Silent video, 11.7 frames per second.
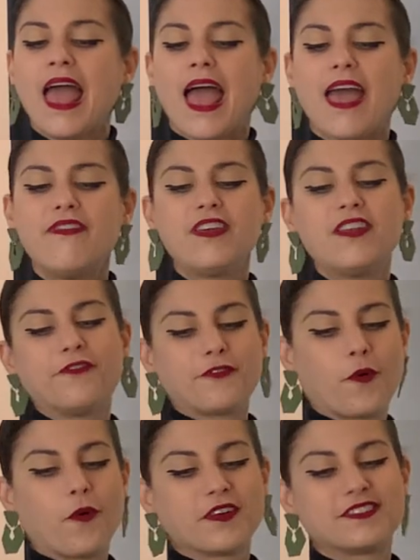And then of
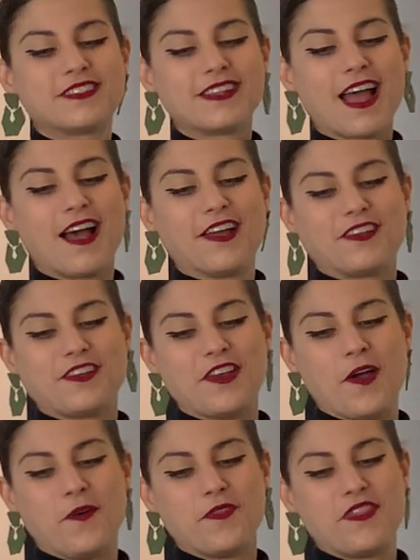course, uh, you
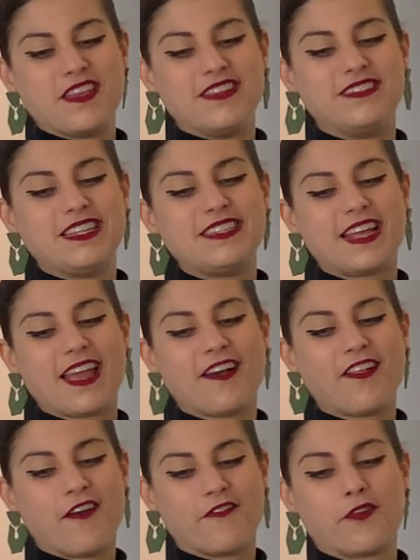know, the detail
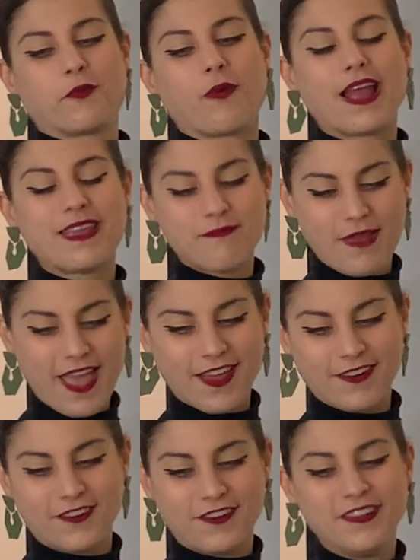of the right
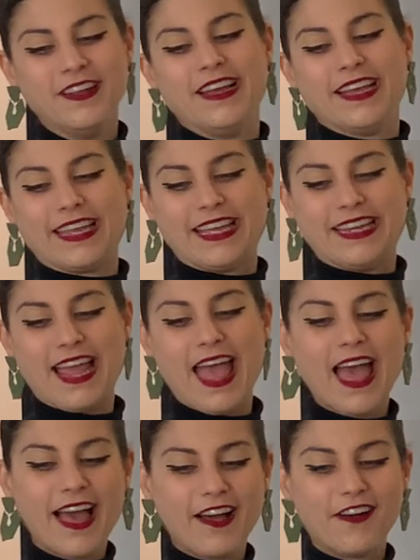panel in
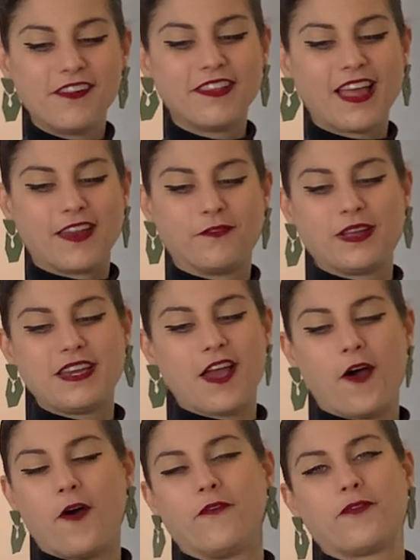hell, and we
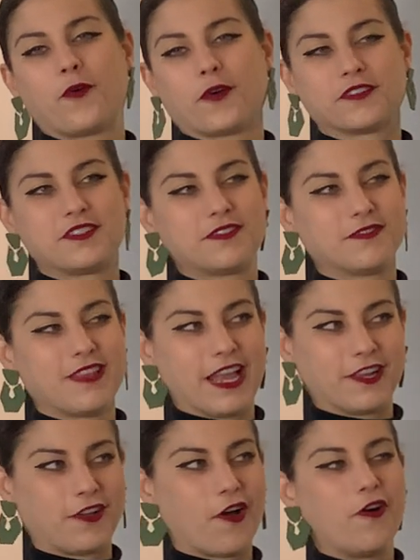know, of course,
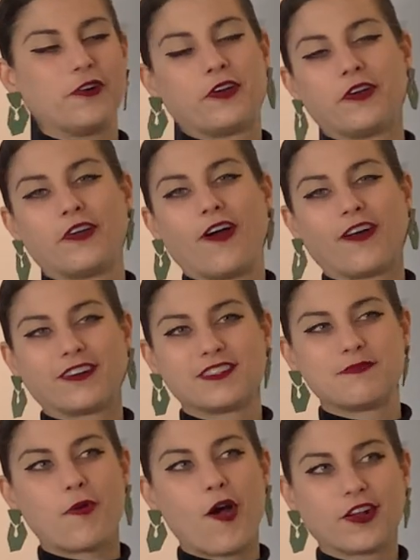like all good
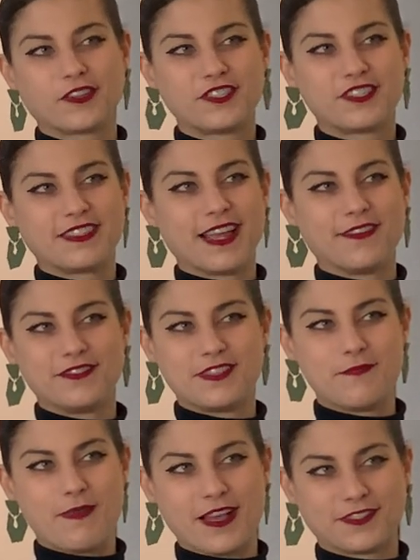artists, Bosch saves the
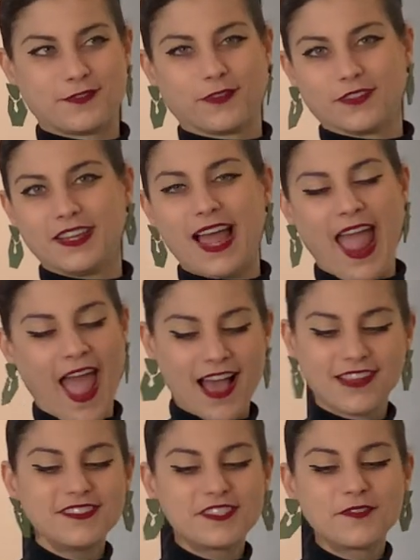best for
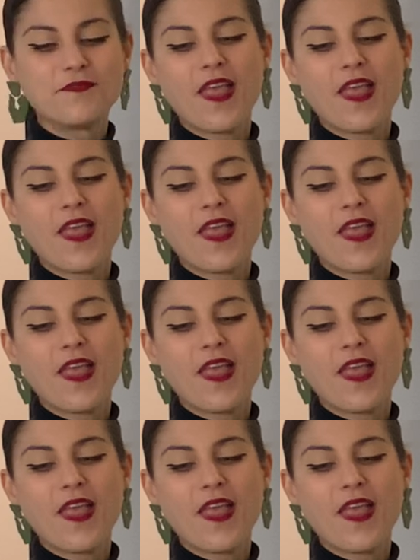last.